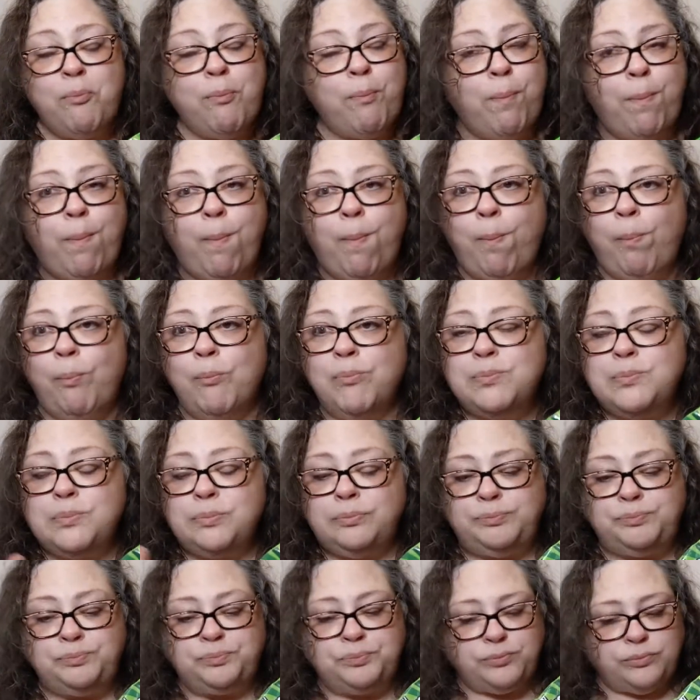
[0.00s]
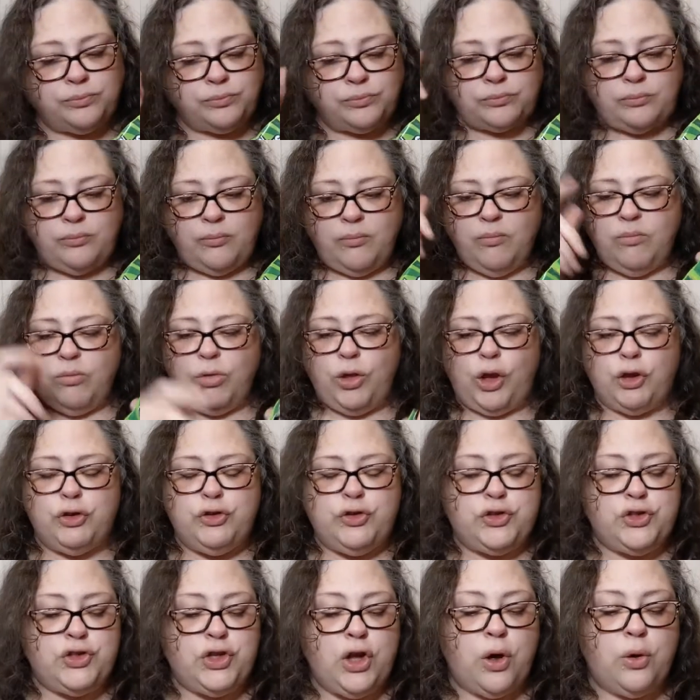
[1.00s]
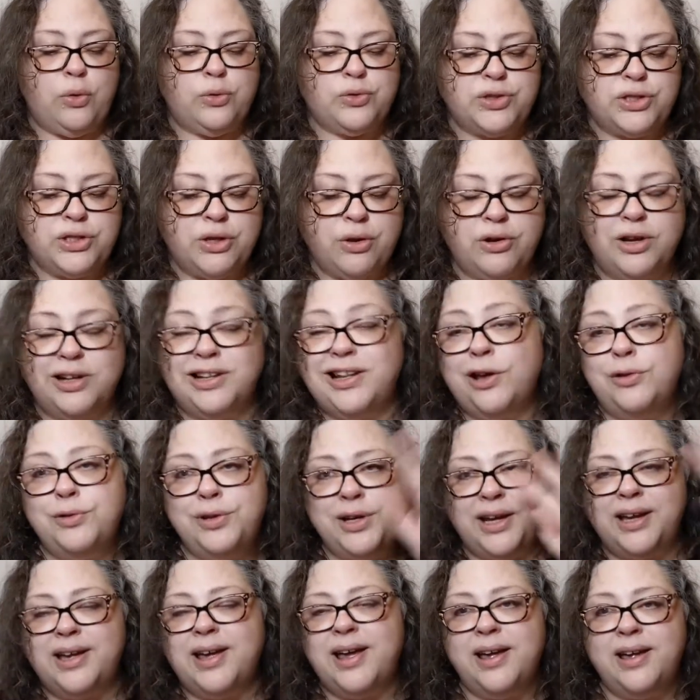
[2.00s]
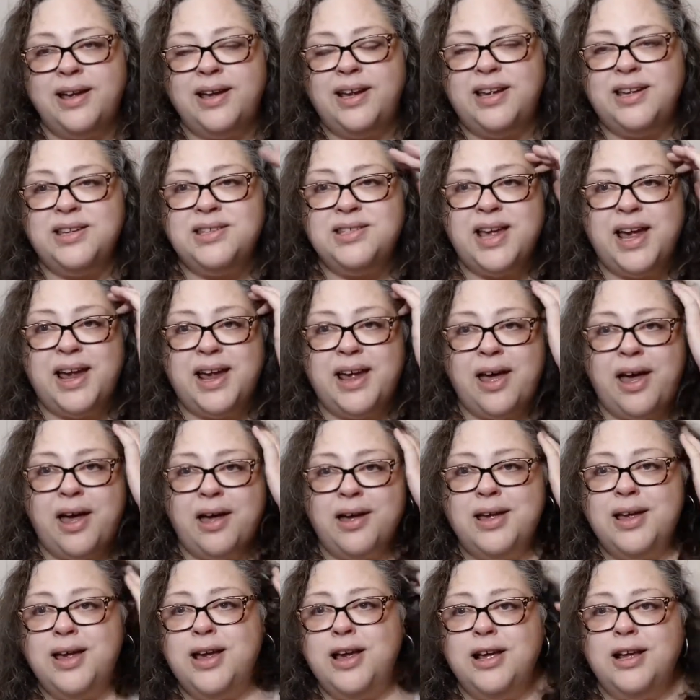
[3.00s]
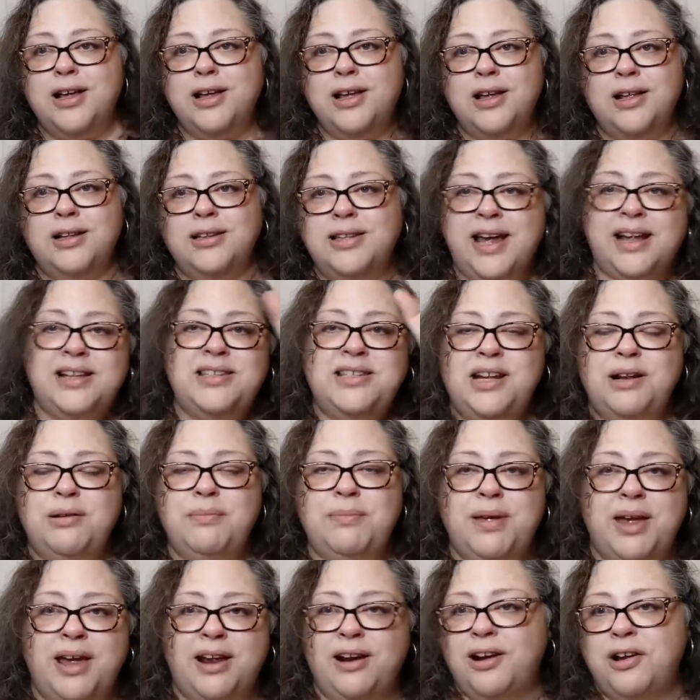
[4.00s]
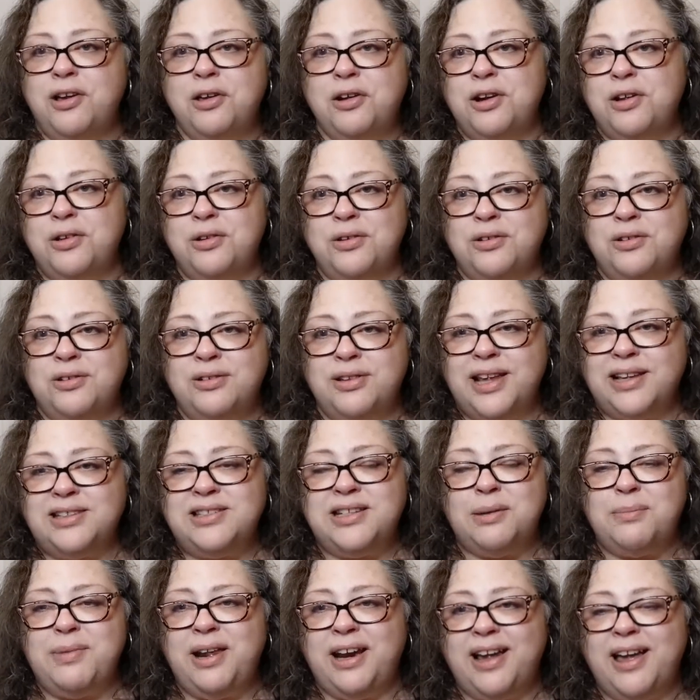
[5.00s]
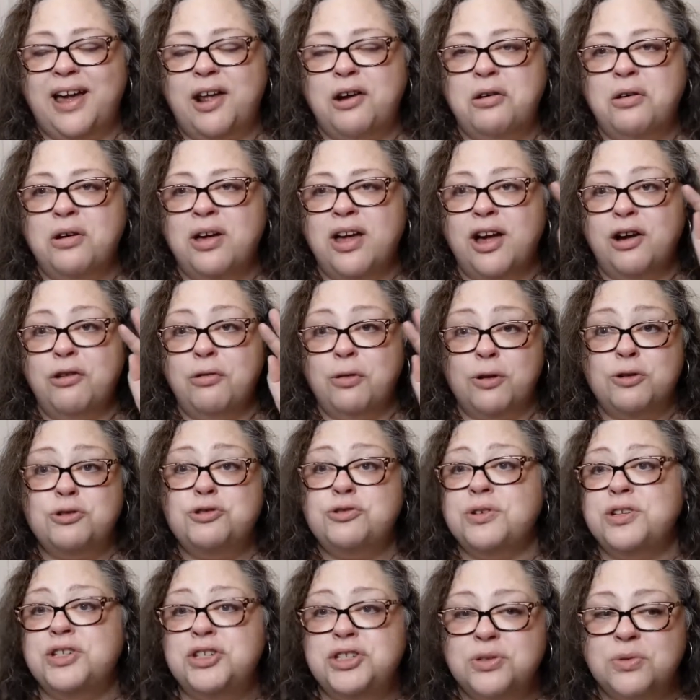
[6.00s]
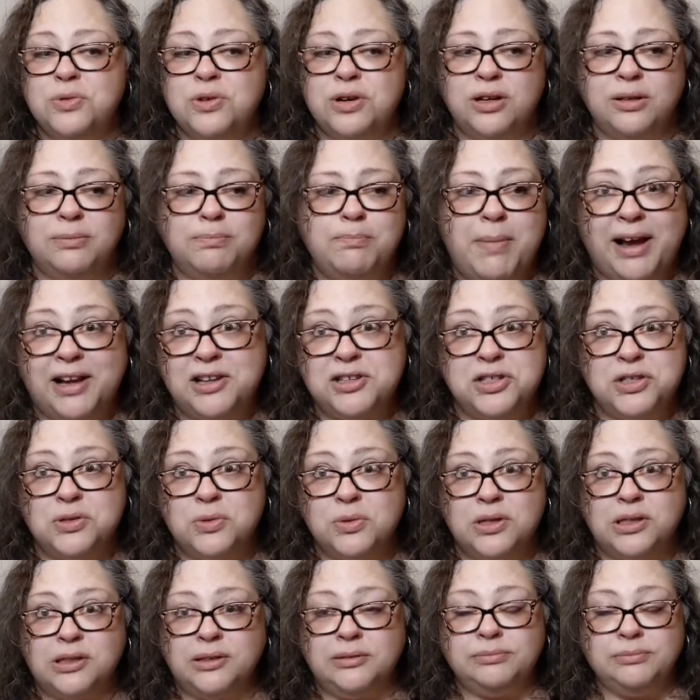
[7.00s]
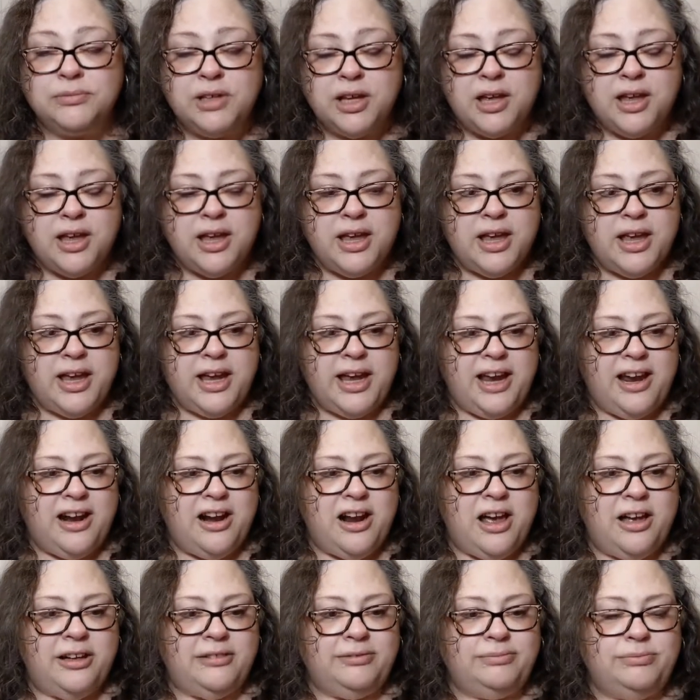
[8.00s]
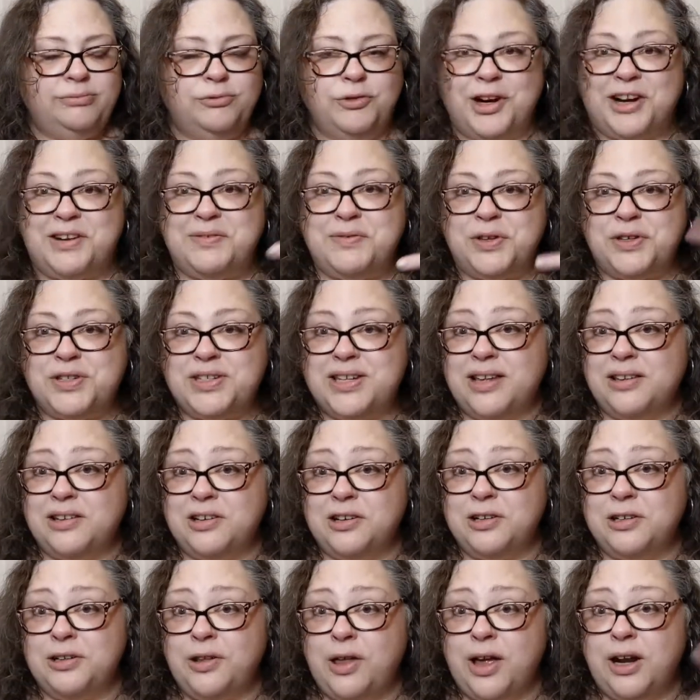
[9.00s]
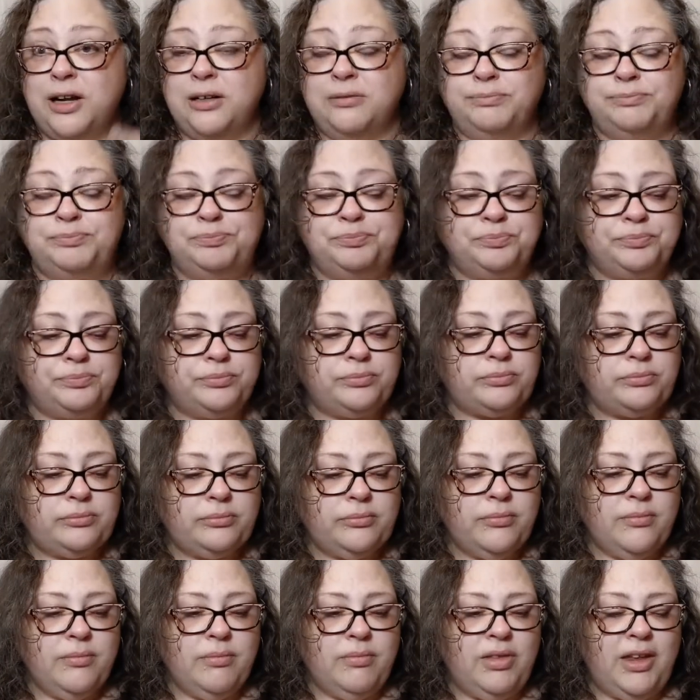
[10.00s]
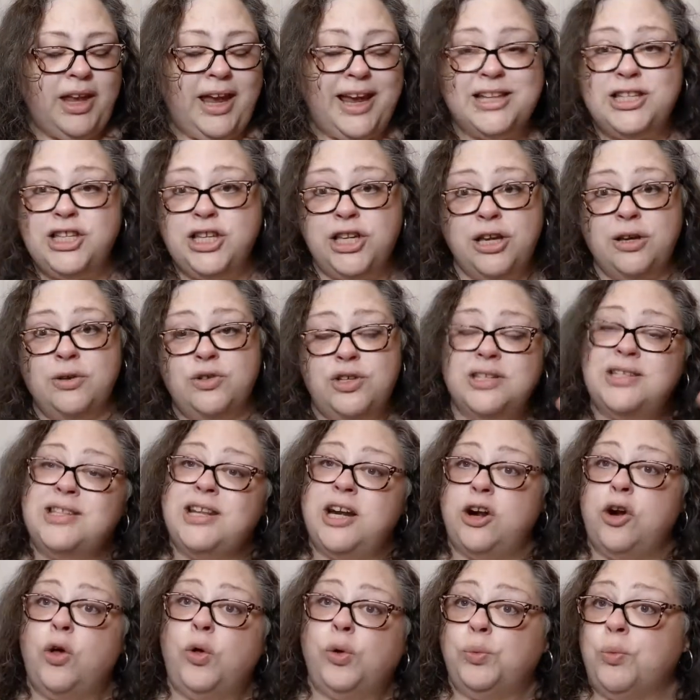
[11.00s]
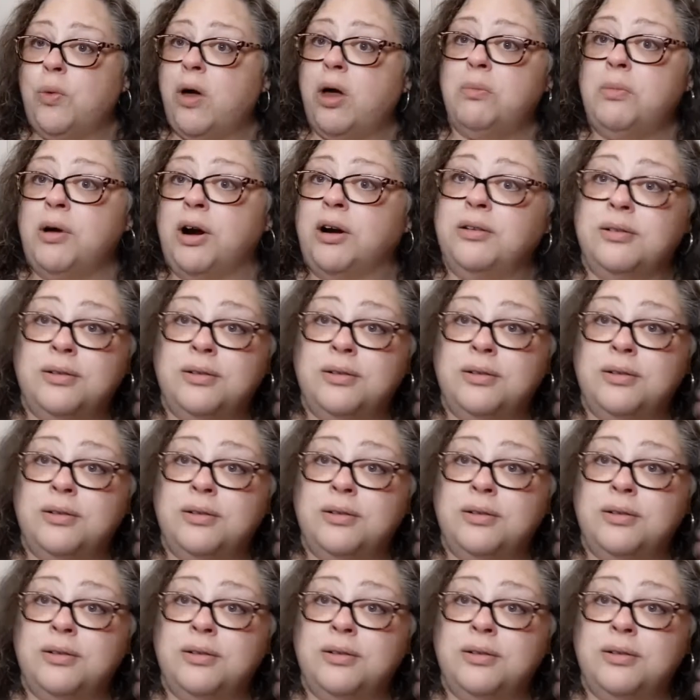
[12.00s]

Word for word: Hmm. So, so La Unica is a uh, Latin Americano, Latin Americano a grocery store, mega store in uh, Greenville, South Carolina. It's huge. It's in an old Walmart.